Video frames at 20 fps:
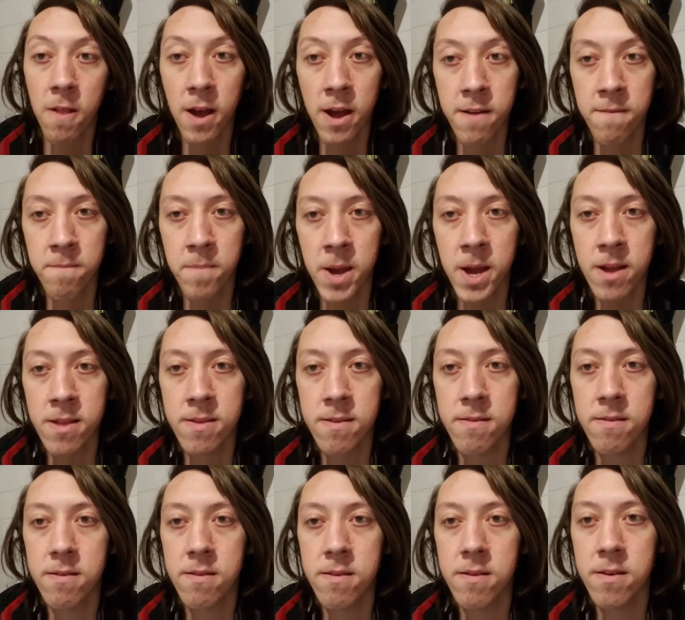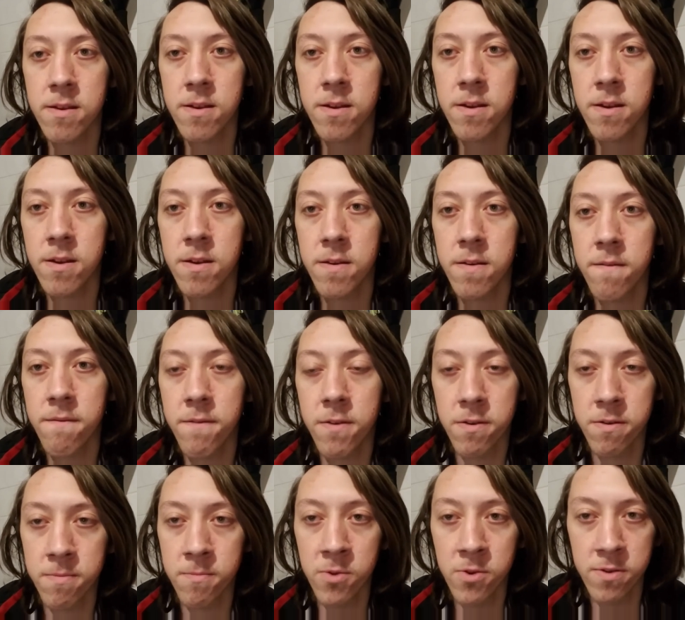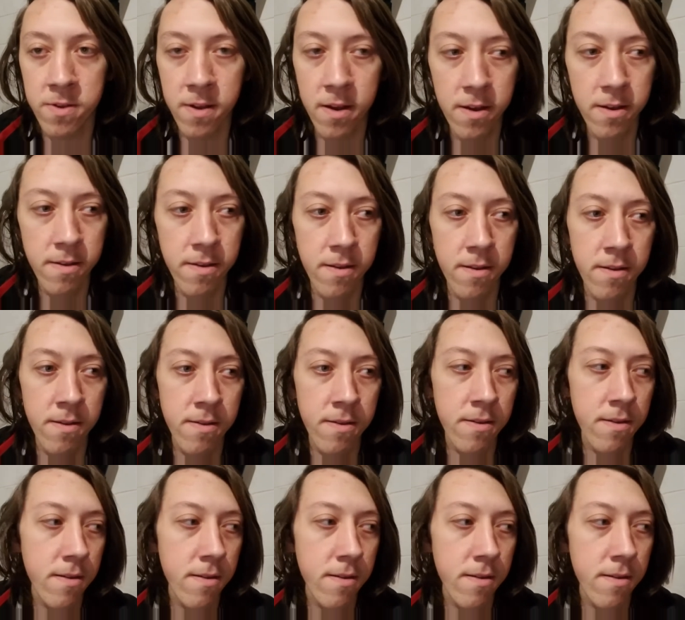of bets for small sizes